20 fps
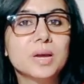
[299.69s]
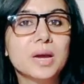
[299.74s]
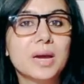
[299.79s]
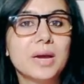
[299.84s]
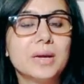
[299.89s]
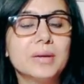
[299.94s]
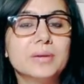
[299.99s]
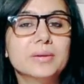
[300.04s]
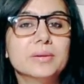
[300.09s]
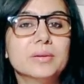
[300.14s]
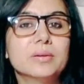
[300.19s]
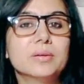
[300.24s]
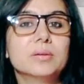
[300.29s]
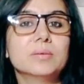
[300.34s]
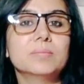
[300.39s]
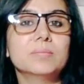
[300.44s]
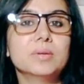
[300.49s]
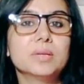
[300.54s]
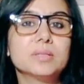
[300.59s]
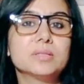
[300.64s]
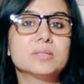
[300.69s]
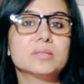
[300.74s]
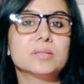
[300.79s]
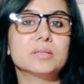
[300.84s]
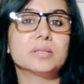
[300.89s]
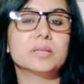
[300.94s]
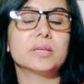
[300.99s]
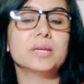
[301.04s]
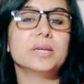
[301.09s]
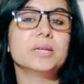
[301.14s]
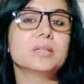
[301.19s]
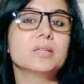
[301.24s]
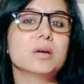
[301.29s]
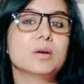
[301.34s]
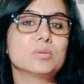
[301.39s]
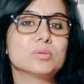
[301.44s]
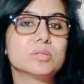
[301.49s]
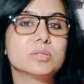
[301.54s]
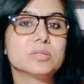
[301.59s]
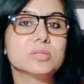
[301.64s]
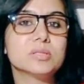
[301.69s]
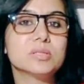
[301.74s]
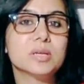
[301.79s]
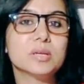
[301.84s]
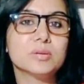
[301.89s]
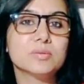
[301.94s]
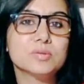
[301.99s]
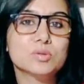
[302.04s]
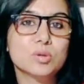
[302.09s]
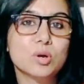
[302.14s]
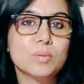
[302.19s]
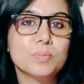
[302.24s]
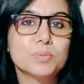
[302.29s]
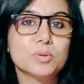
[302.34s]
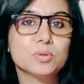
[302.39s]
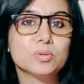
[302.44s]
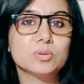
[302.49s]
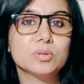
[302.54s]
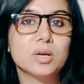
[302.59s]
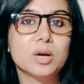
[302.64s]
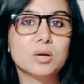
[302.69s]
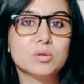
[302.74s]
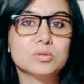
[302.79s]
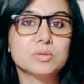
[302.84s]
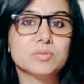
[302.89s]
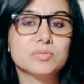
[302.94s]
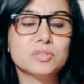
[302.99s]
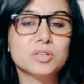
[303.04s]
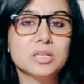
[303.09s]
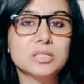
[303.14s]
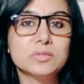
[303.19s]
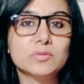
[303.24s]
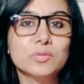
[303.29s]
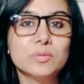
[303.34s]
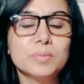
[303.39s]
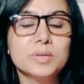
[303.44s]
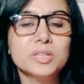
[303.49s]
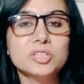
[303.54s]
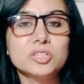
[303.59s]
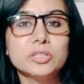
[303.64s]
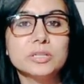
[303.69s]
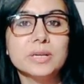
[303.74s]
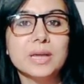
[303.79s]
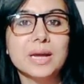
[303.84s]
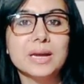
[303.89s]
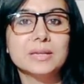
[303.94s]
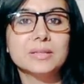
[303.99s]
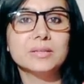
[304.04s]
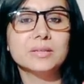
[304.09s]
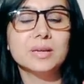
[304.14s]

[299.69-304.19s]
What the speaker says: and it's in the 8th house in the sign of Scorpio, the house of transformation, and the